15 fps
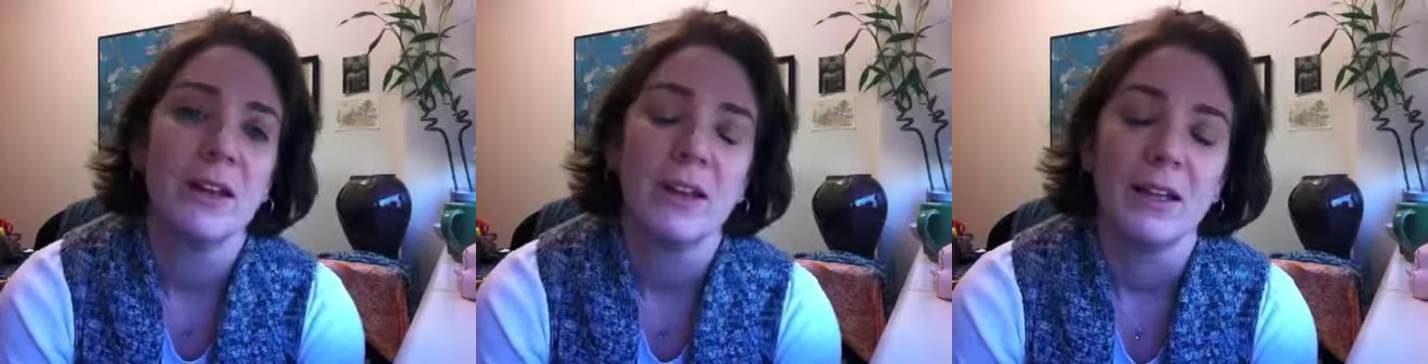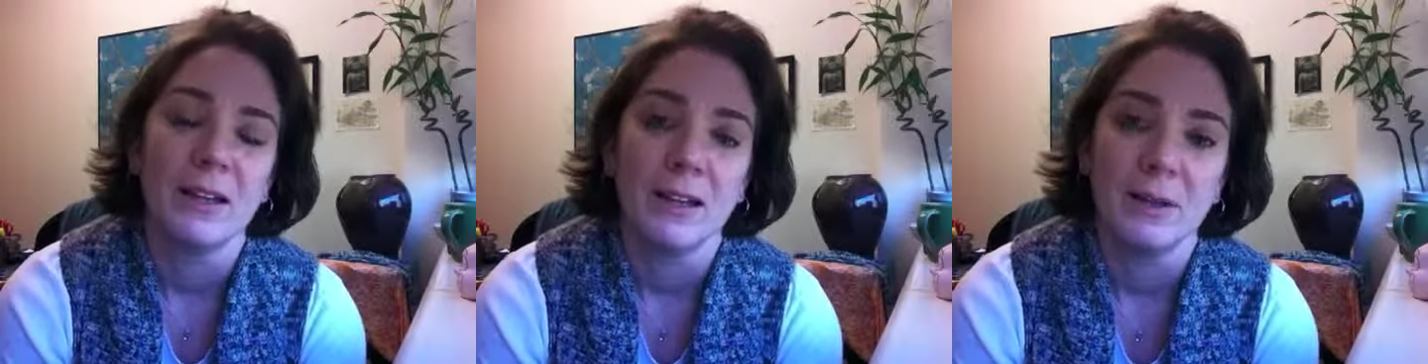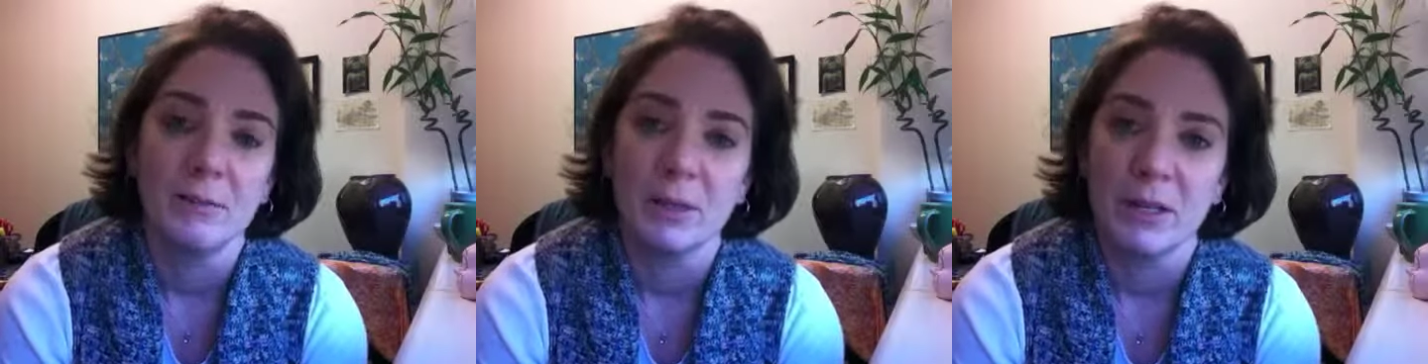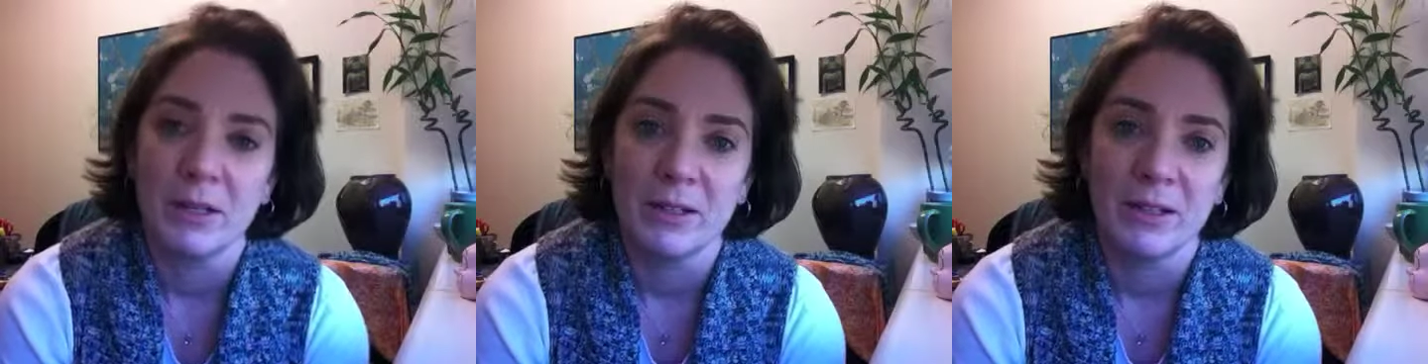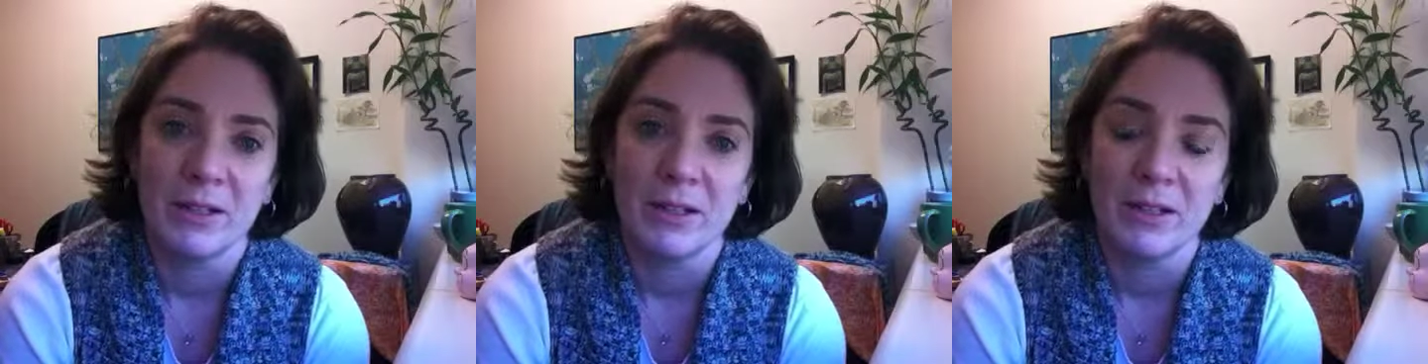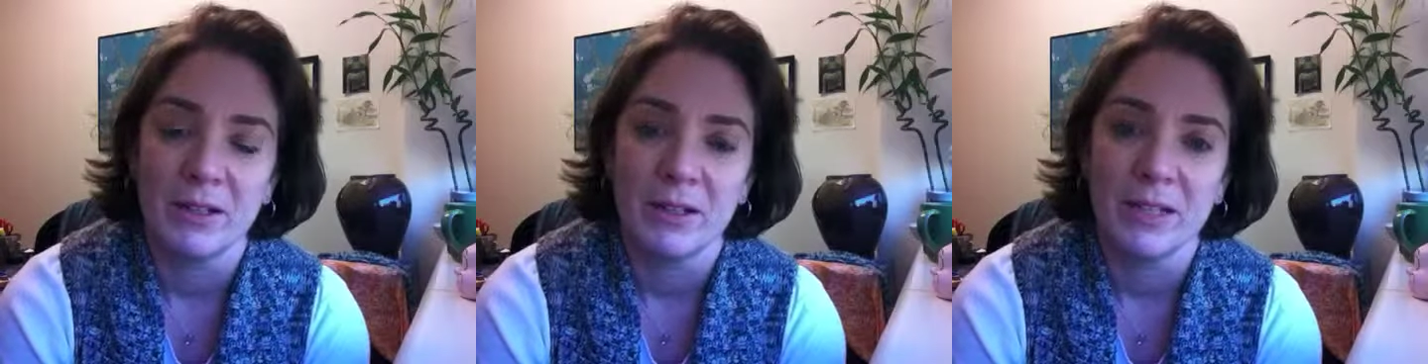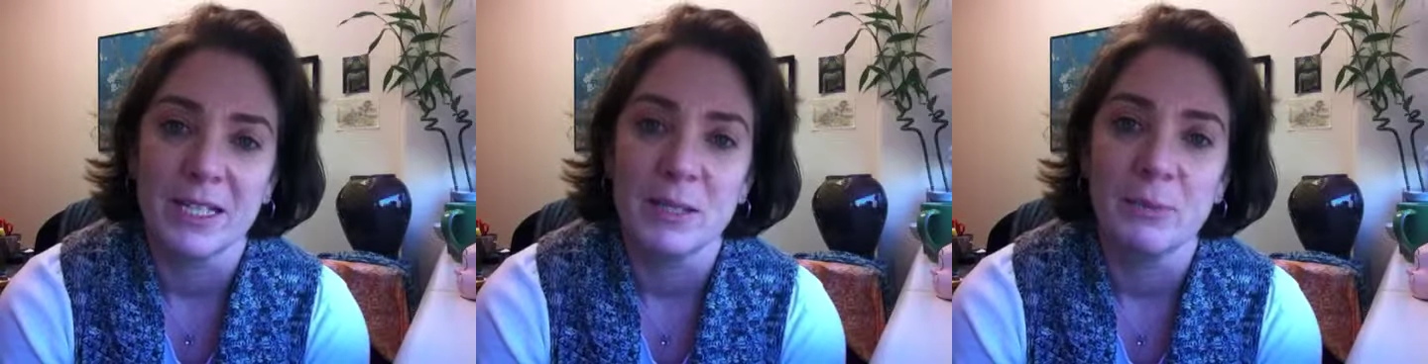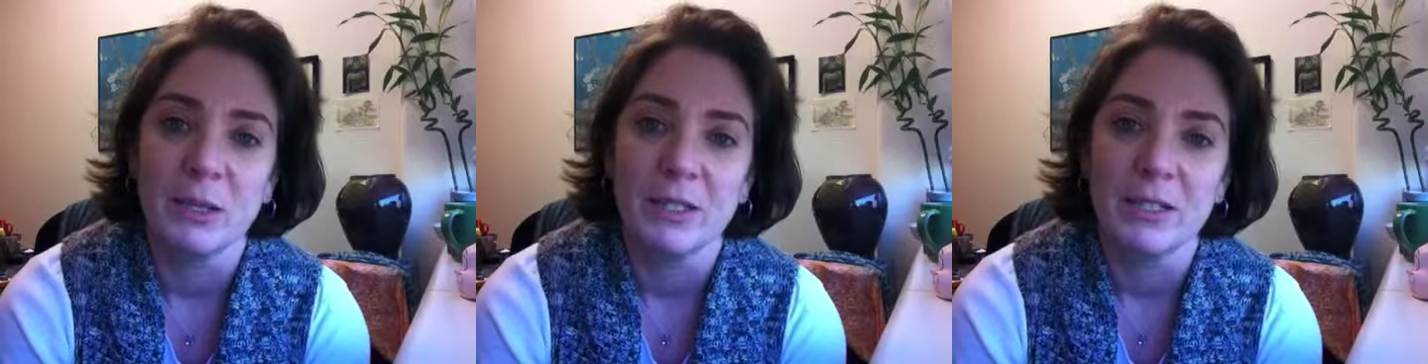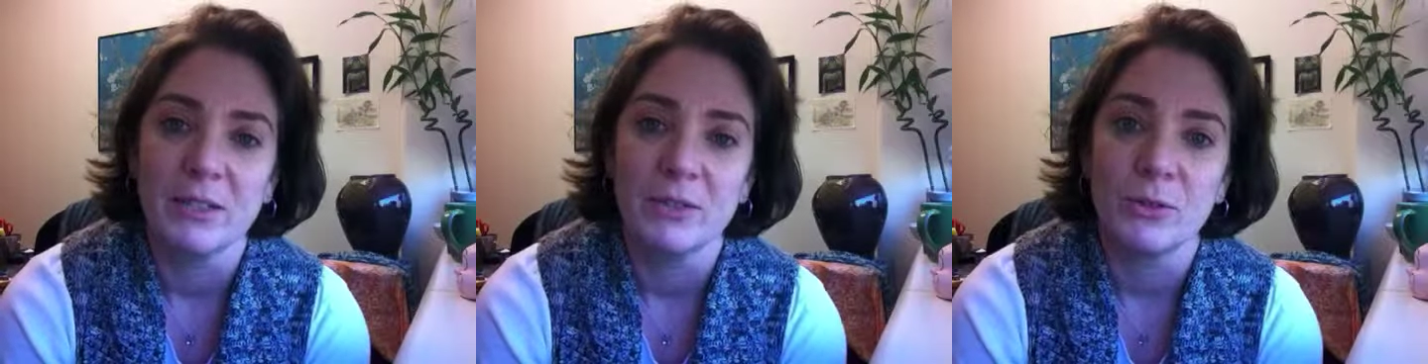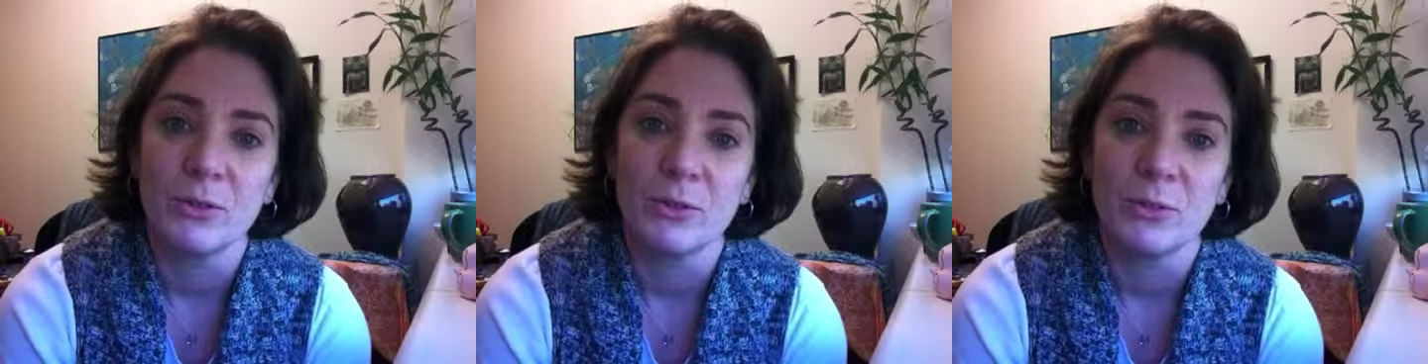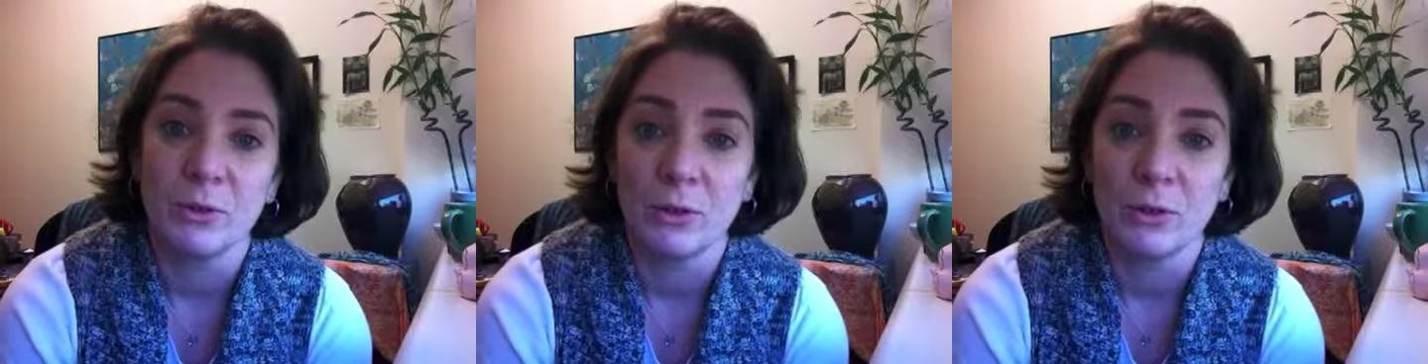And I'm not expecting to